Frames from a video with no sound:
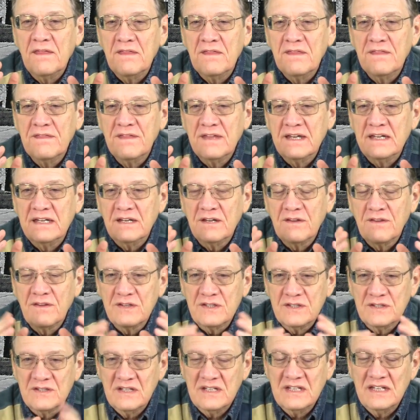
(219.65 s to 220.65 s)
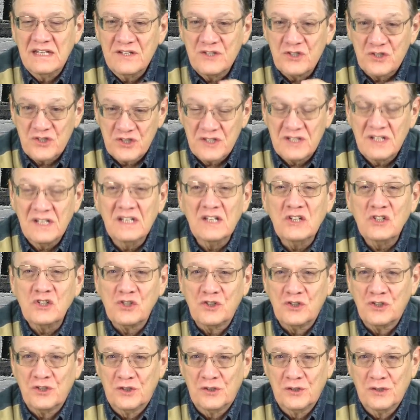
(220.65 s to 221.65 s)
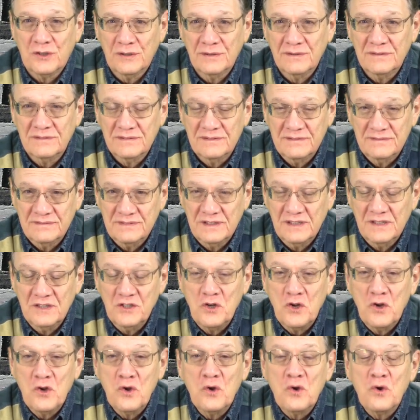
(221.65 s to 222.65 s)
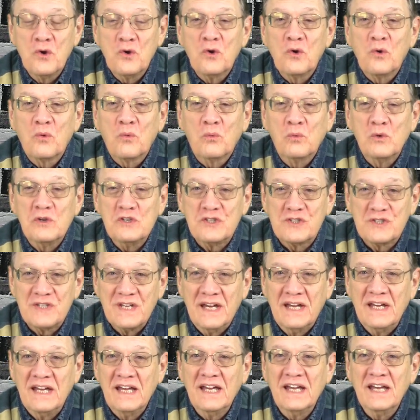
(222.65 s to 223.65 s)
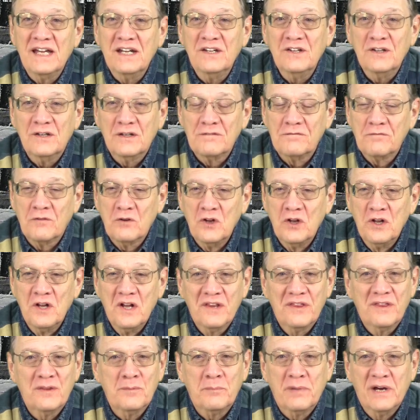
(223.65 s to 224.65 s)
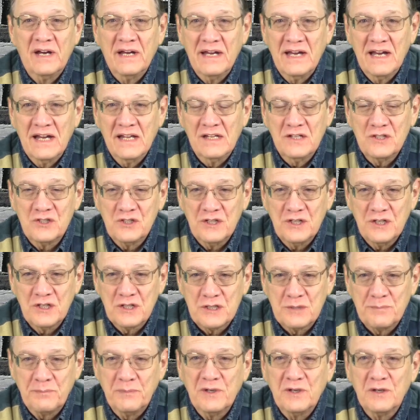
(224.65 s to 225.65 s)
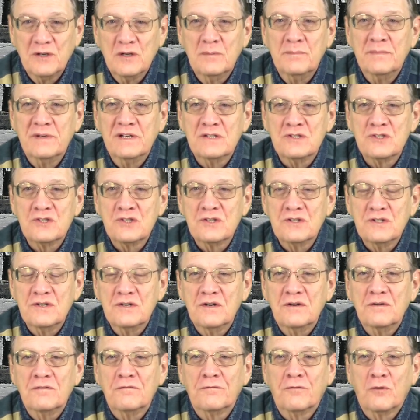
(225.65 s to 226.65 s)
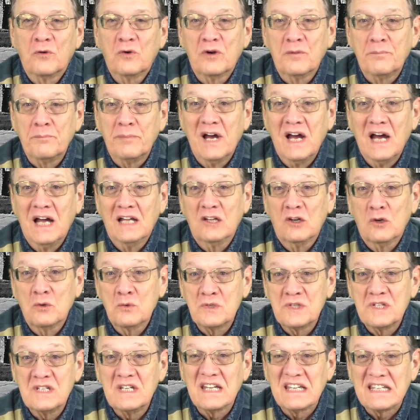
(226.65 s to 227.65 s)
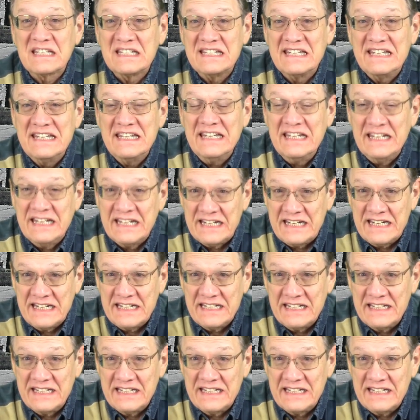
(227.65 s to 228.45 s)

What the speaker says: that his teacher was the head of all the biology experiments for Apollo 16.